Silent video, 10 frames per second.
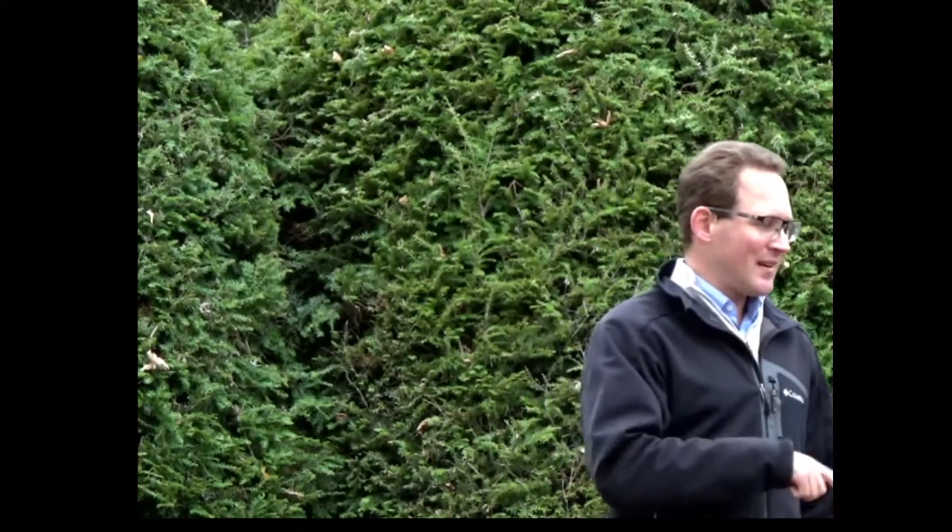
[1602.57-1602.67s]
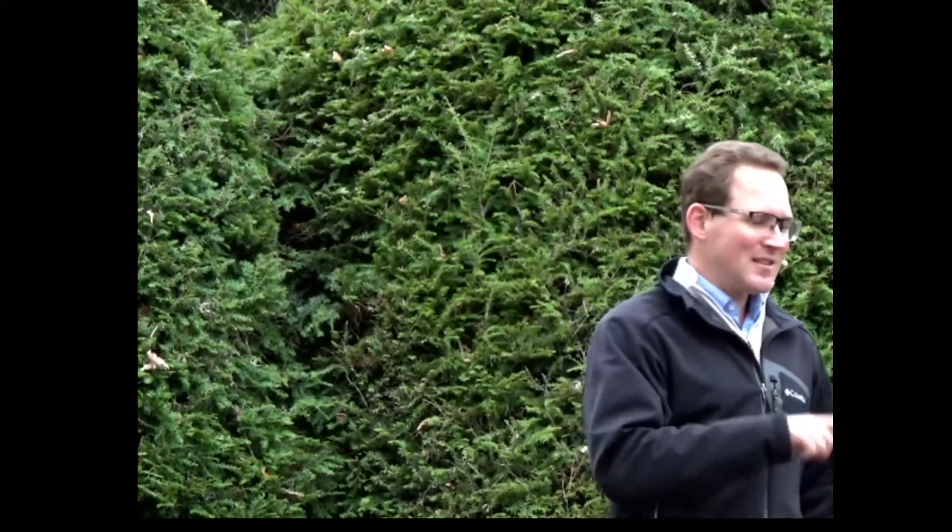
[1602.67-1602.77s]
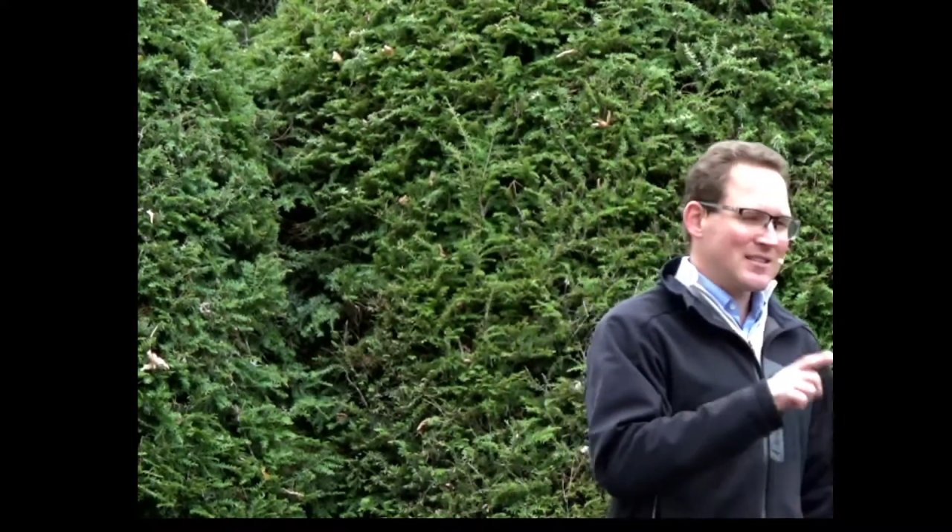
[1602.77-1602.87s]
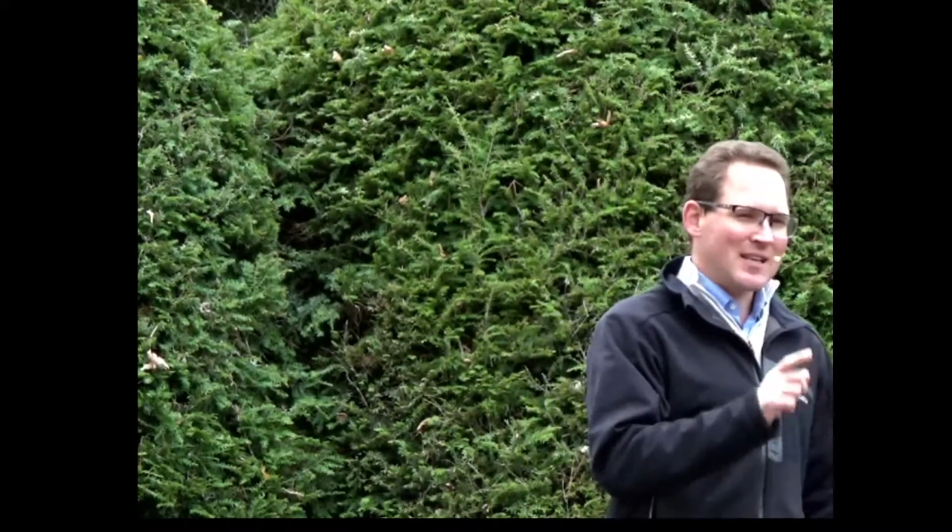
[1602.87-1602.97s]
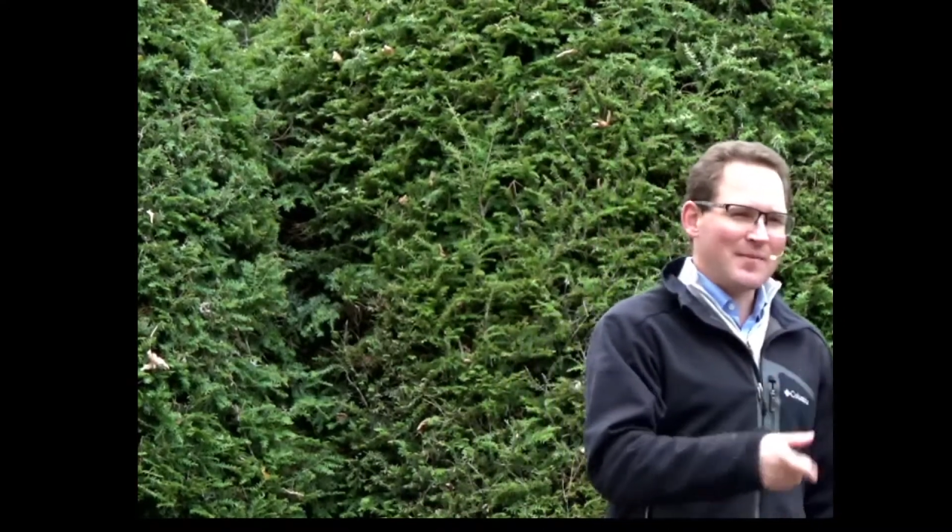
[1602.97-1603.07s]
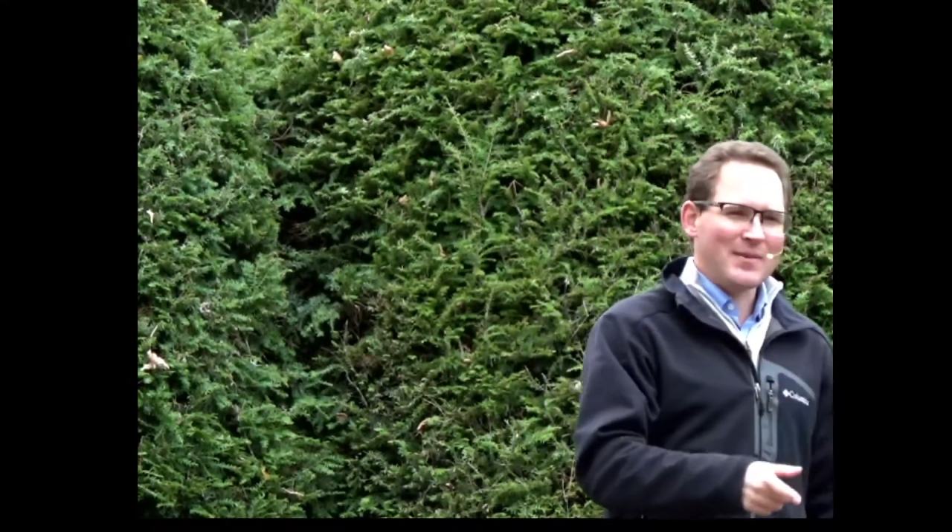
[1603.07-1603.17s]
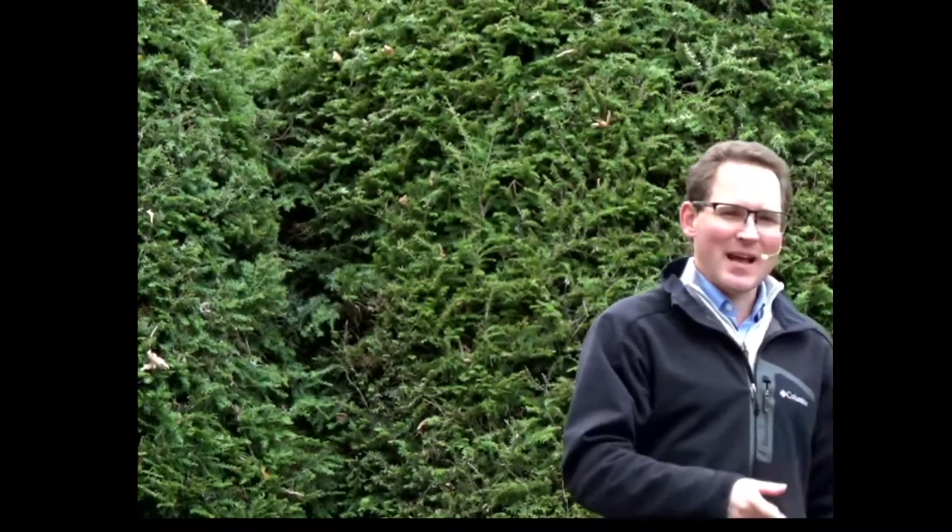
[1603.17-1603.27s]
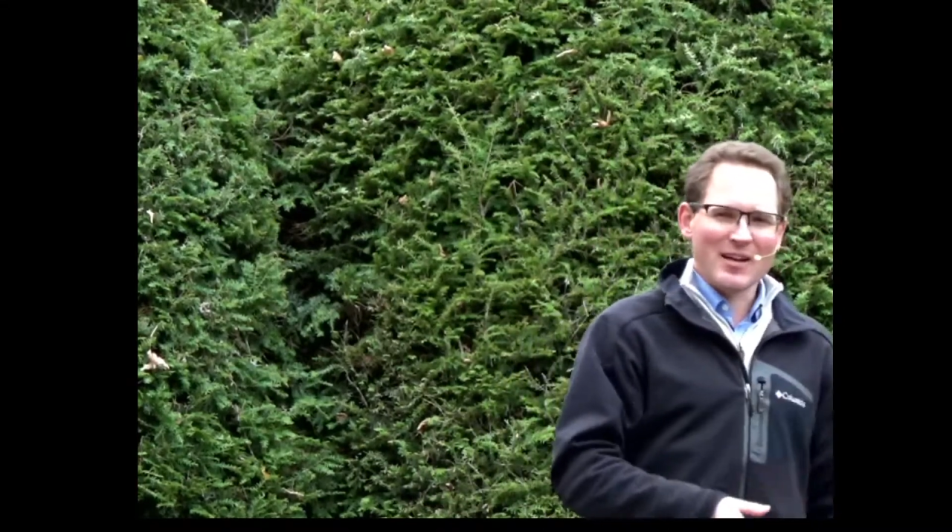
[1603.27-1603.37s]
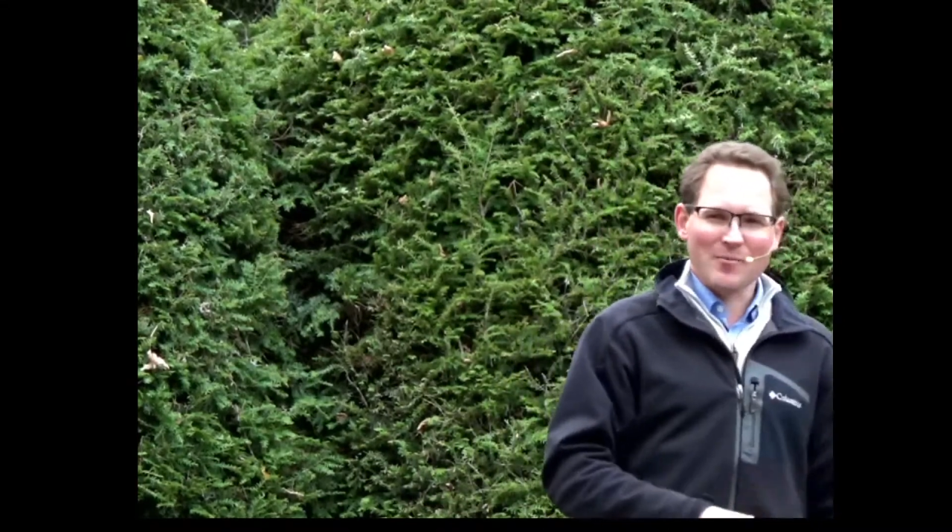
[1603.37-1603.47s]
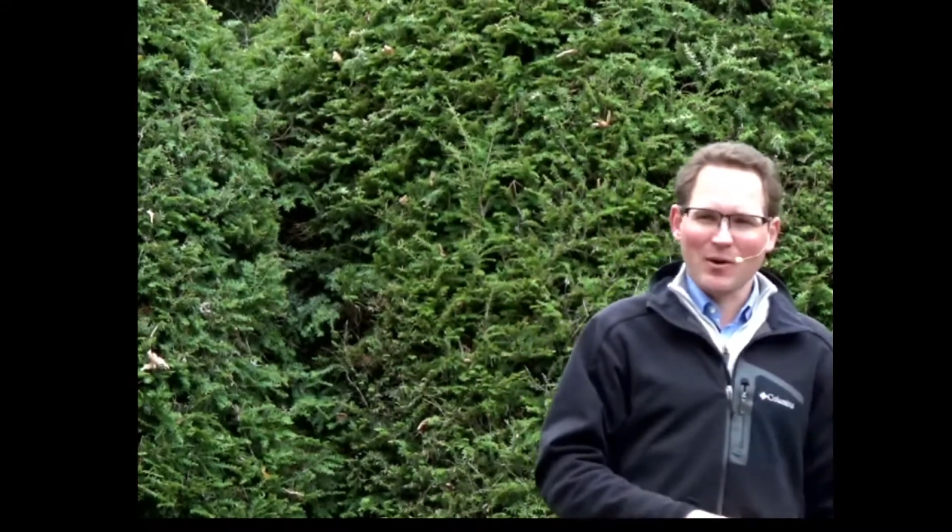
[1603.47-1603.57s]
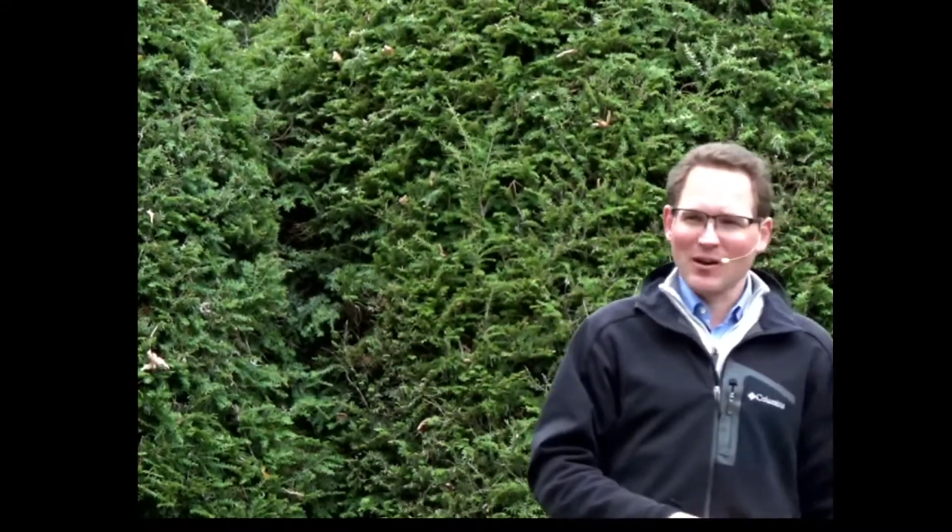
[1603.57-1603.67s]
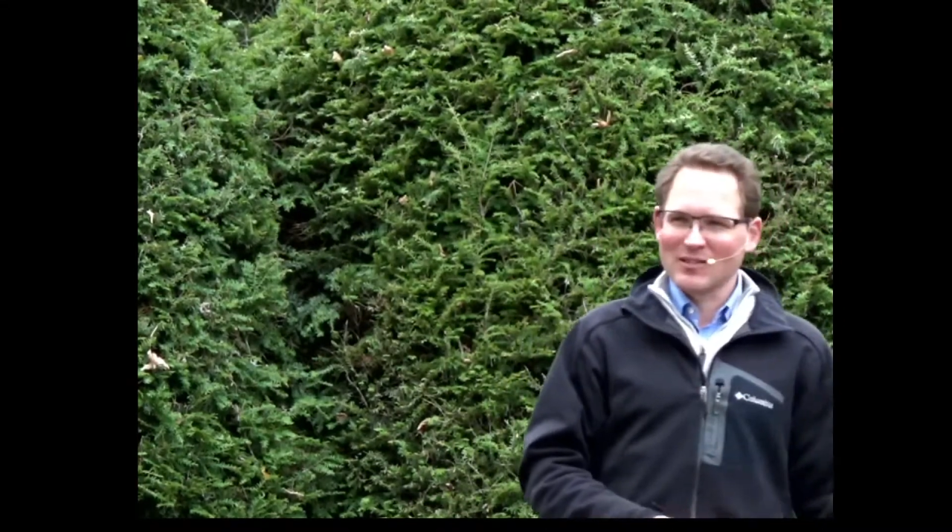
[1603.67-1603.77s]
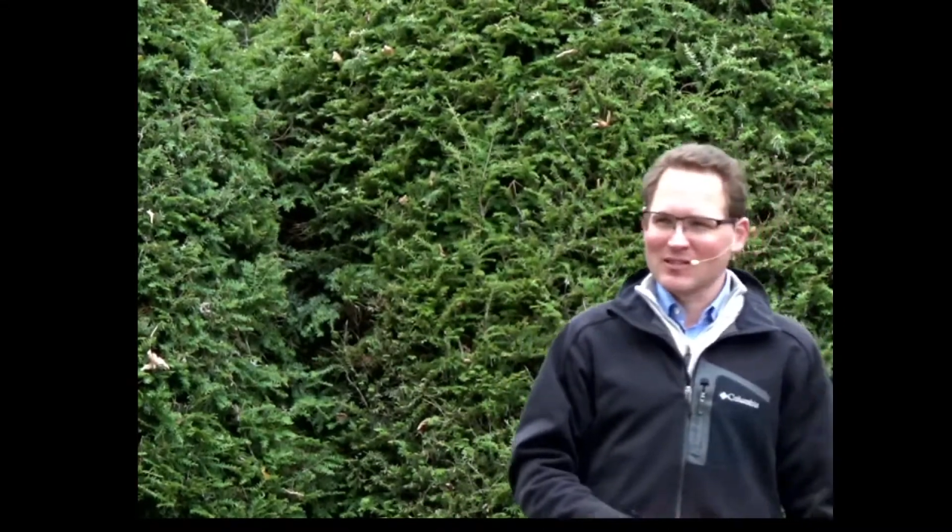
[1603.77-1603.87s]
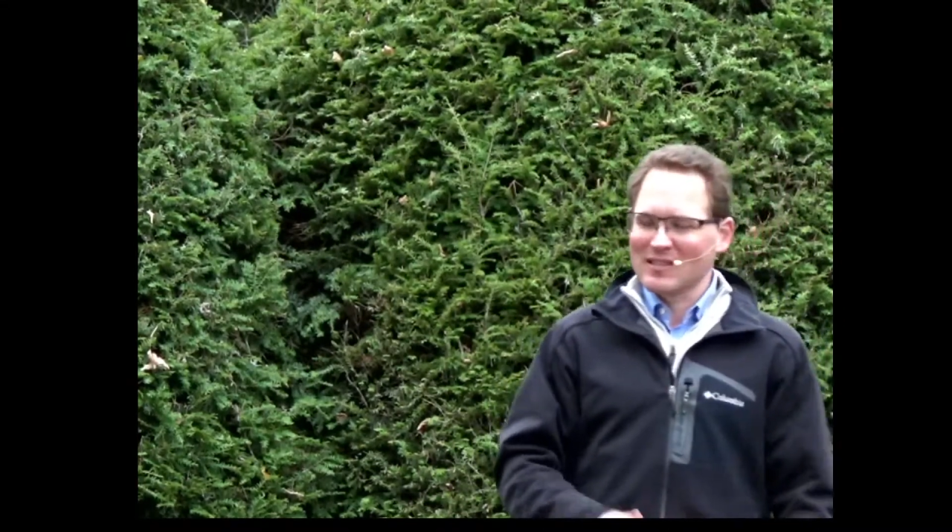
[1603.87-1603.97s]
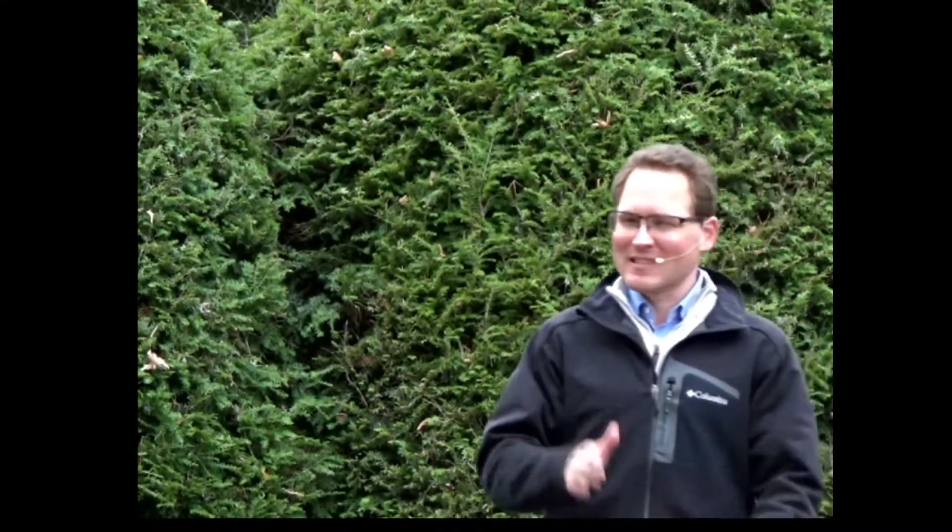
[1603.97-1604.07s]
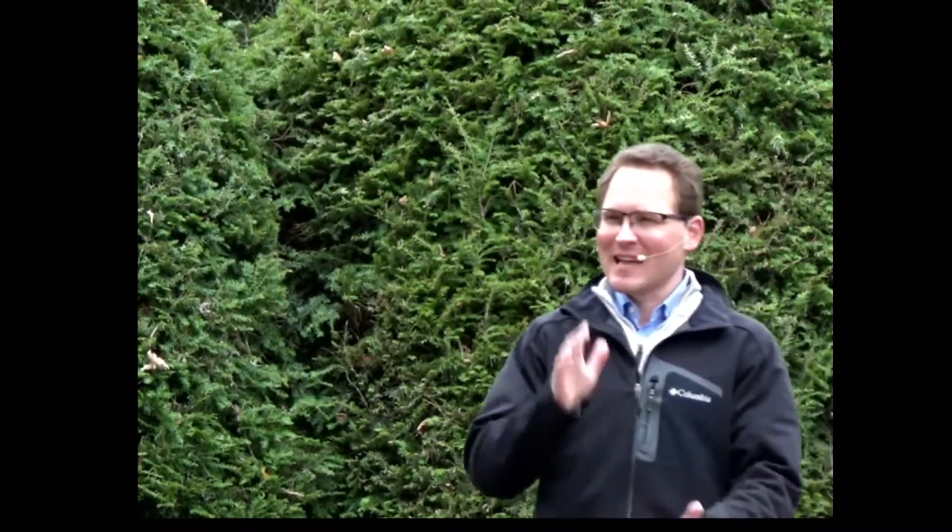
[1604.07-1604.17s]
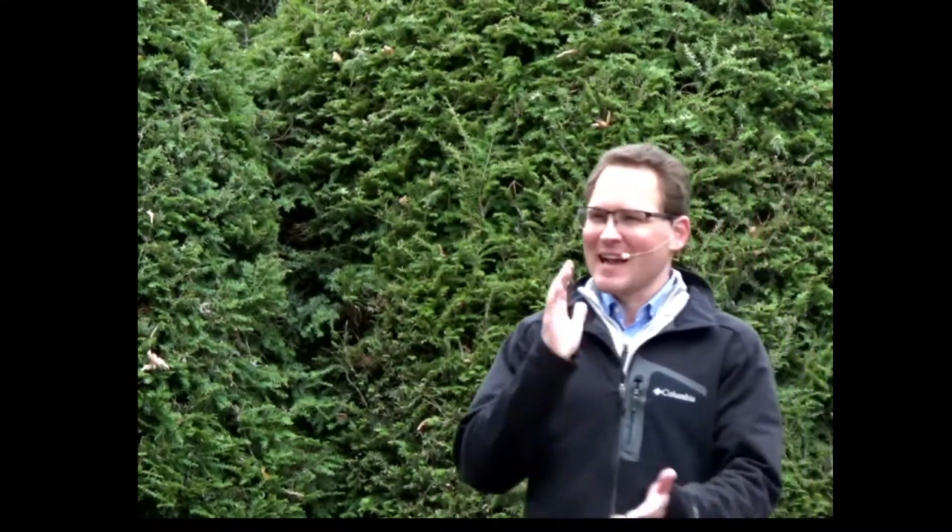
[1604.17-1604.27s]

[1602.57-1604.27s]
Someday your boss is going to say,